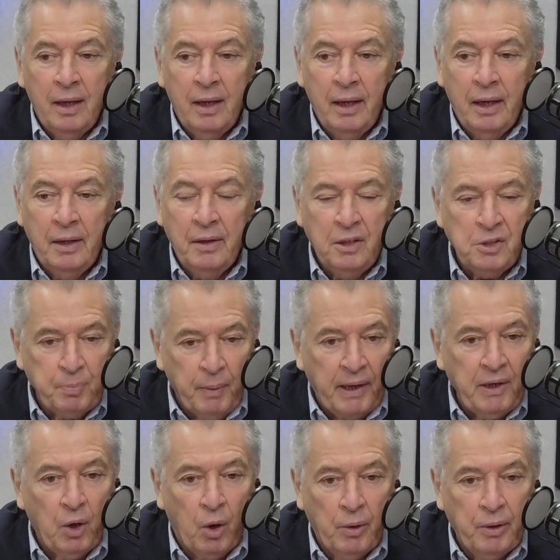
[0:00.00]
in these
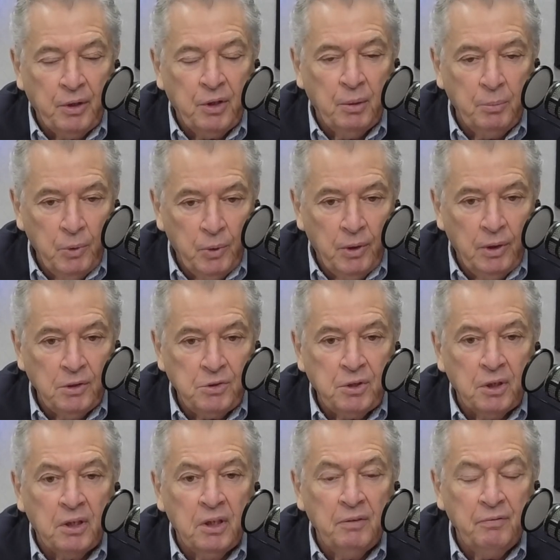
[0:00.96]
minority communities
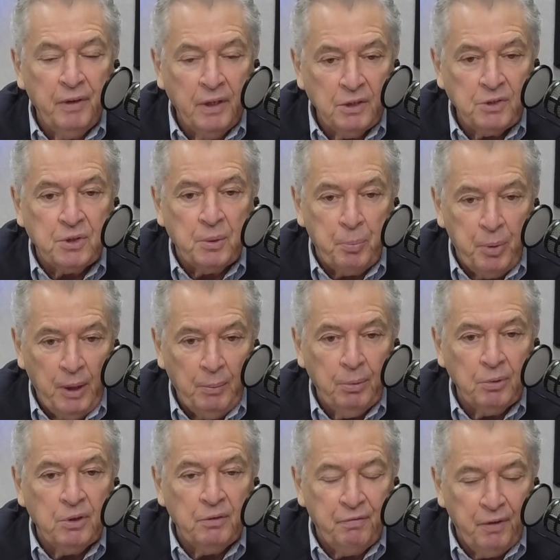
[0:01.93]
to convince the
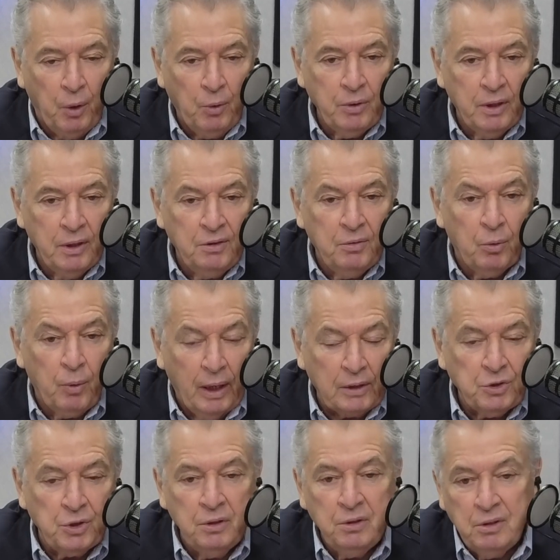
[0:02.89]
people to vote in a
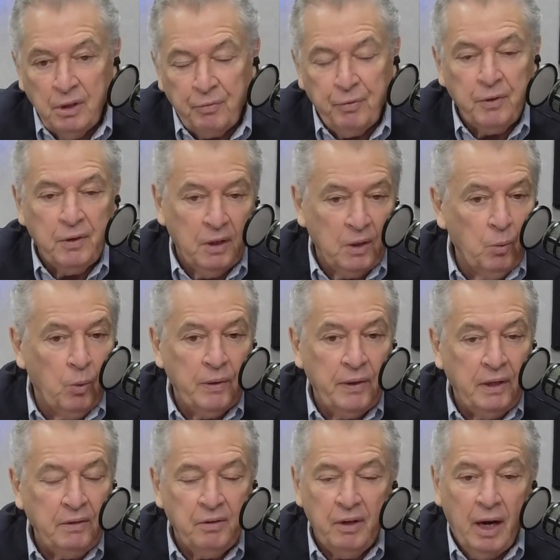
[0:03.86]
direction different than the one
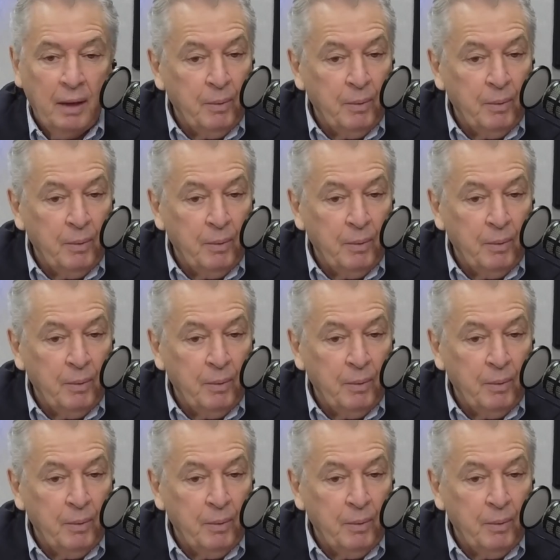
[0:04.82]
they did.